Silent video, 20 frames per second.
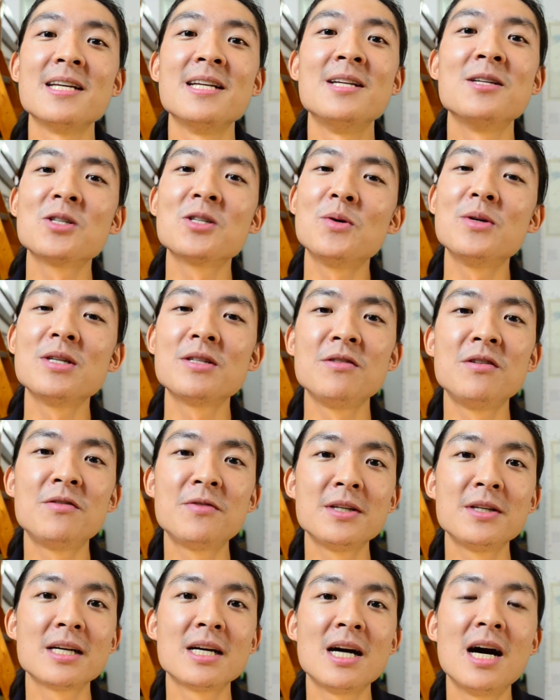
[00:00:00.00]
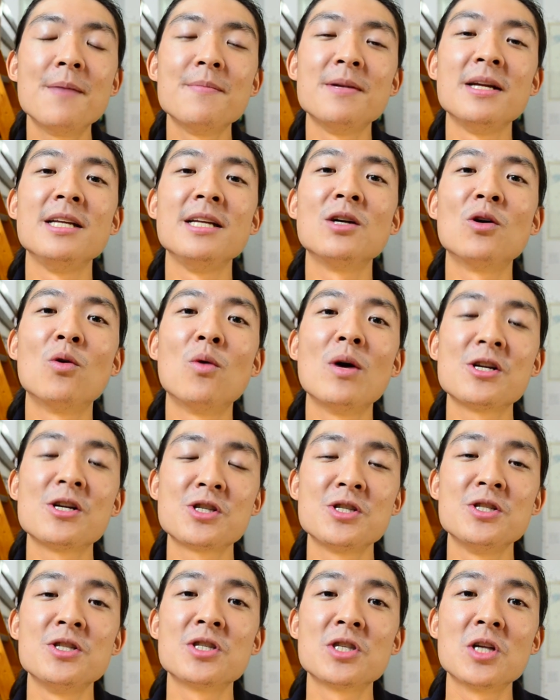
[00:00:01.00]
And as always, feel free to comment any
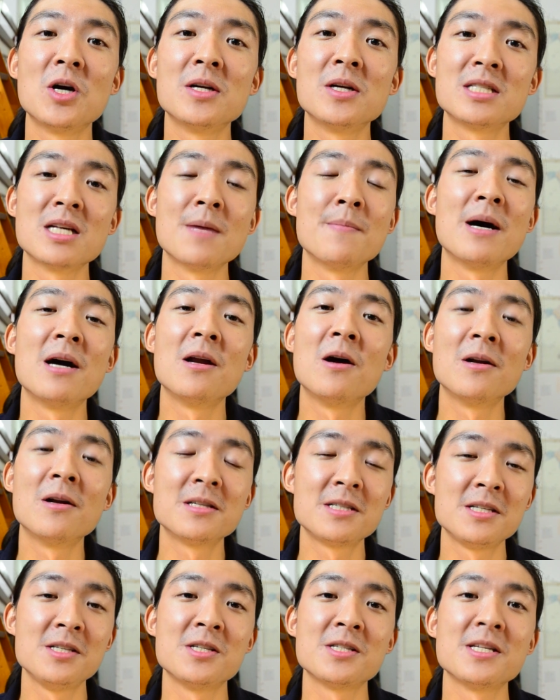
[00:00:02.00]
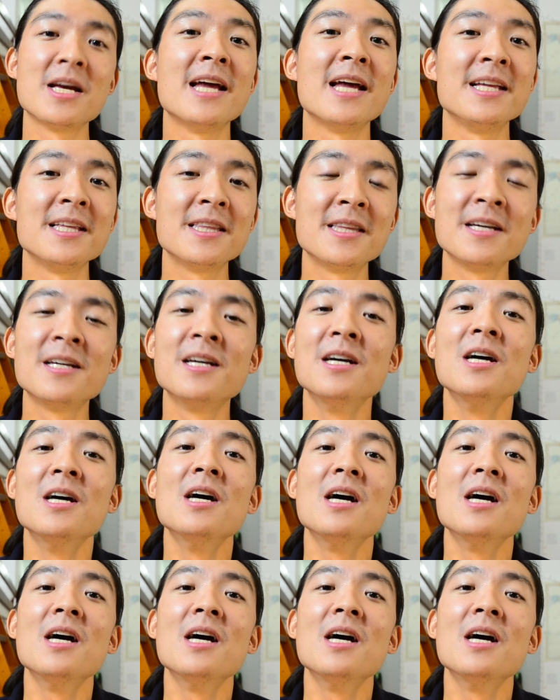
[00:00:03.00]
questions, thoughts about honestly just anything,